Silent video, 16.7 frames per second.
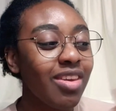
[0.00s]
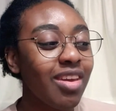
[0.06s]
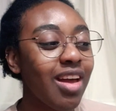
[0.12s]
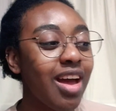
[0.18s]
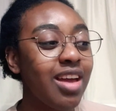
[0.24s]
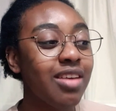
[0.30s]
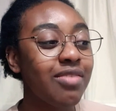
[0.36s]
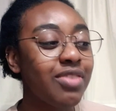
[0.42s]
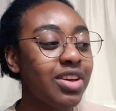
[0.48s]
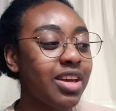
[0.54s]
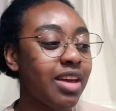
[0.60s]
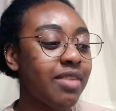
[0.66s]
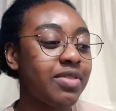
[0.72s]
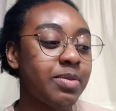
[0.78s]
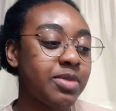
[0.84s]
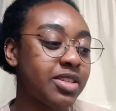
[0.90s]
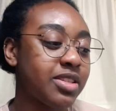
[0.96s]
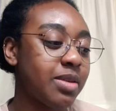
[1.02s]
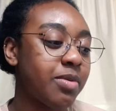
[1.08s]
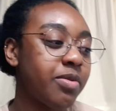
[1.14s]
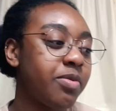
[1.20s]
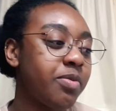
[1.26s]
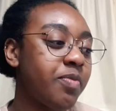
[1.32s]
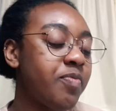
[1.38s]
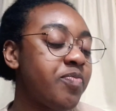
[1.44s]
I even gave them to some
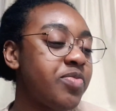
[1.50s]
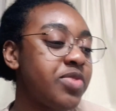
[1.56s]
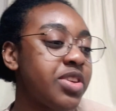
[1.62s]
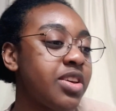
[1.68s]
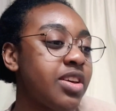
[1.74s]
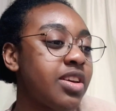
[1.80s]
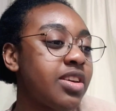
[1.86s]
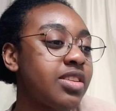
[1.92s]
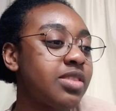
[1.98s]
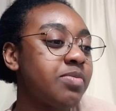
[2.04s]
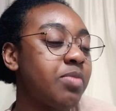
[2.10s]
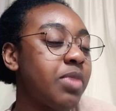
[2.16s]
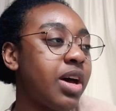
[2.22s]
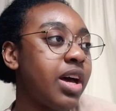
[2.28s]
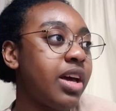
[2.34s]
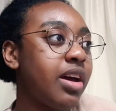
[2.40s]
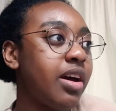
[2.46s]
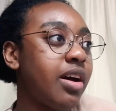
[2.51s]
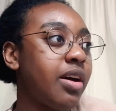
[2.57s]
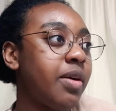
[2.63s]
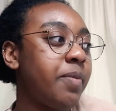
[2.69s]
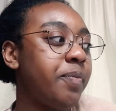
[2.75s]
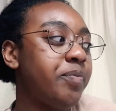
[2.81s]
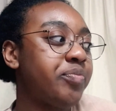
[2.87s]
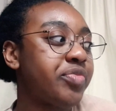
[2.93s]
of my
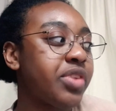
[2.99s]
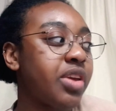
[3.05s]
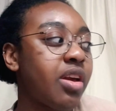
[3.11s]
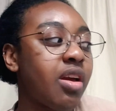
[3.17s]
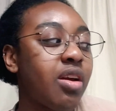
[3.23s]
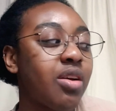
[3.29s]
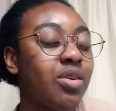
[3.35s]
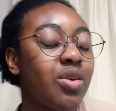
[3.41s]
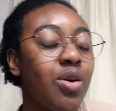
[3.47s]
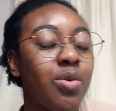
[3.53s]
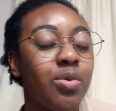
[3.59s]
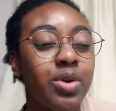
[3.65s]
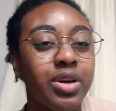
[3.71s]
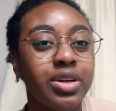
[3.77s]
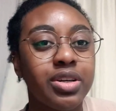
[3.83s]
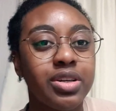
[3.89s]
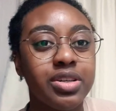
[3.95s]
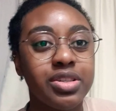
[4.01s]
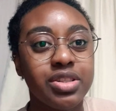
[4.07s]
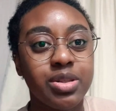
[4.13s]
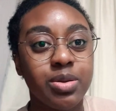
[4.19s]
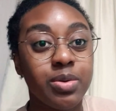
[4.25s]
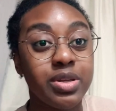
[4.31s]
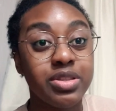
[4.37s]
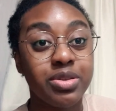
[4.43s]
co-workers,
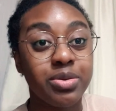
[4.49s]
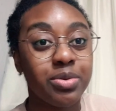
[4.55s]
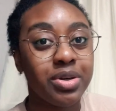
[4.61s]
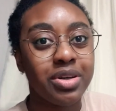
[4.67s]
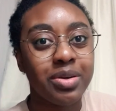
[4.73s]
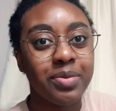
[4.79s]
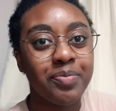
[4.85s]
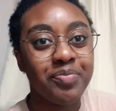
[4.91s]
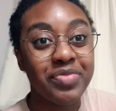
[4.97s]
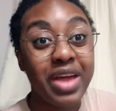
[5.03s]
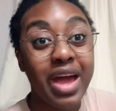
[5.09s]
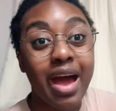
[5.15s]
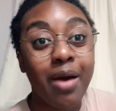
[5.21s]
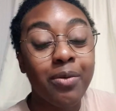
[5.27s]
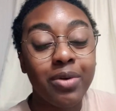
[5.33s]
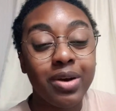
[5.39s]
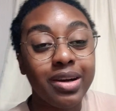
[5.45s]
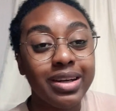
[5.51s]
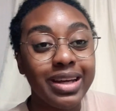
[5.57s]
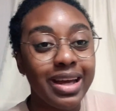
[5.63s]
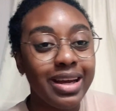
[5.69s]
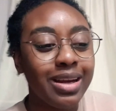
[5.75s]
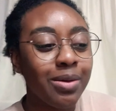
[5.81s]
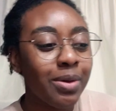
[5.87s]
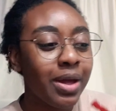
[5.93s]
the ones who were at work
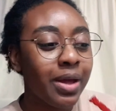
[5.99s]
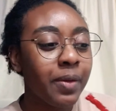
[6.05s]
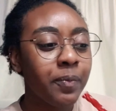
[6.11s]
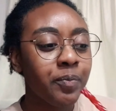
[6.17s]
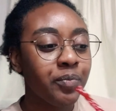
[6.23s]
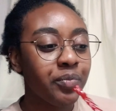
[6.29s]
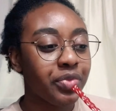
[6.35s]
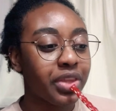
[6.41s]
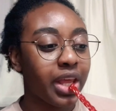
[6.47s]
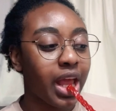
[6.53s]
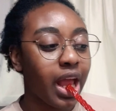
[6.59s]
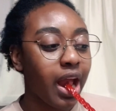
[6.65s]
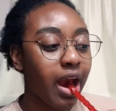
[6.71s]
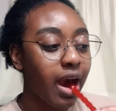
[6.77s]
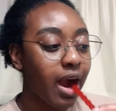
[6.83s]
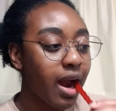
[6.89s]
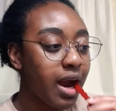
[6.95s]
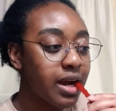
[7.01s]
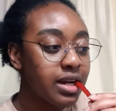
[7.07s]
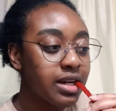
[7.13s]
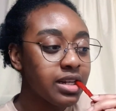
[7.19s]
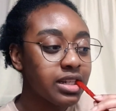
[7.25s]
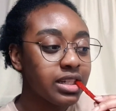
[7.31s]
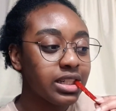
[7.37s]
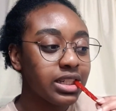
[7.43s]
anyway,
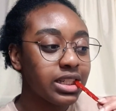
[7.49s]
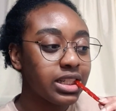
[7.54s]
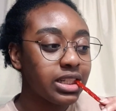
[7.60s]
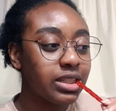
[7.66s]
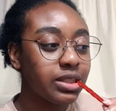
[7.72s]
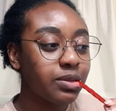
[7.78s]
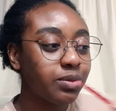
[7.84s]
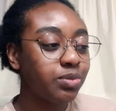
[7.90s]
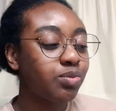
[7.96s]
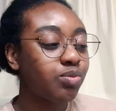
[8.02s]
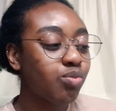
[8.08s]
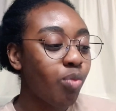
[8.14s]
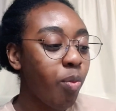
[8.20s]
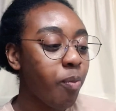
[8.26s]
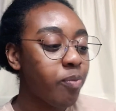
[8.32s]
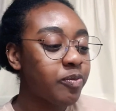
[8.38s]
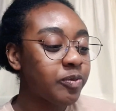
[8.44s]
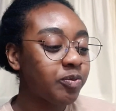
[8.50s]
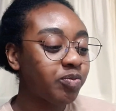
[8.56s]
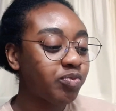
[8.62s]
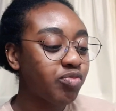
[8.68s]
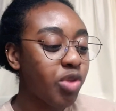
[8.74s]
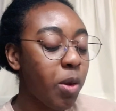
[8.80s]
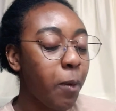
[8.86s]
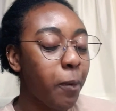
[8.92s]
and
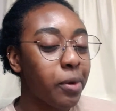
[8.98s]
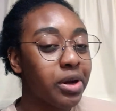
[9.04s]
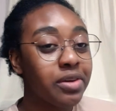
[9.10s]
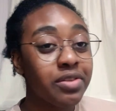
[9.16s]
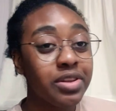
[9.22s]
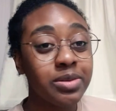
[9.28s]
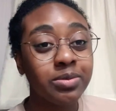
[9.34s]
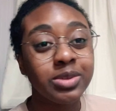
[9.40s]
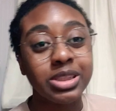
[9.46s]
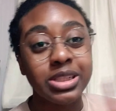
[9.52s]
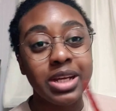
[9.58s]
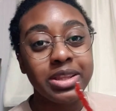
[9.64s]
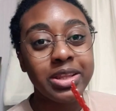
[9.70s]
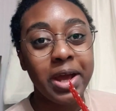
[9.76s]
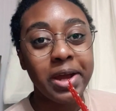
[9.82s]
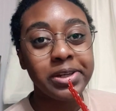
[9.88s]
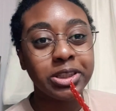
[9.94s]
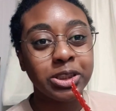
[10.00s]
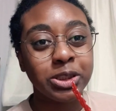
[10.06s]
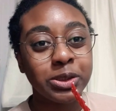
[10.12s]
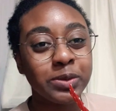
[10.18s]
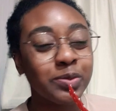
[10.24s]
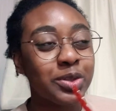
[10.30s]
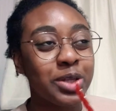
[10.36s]
one of them said thank you.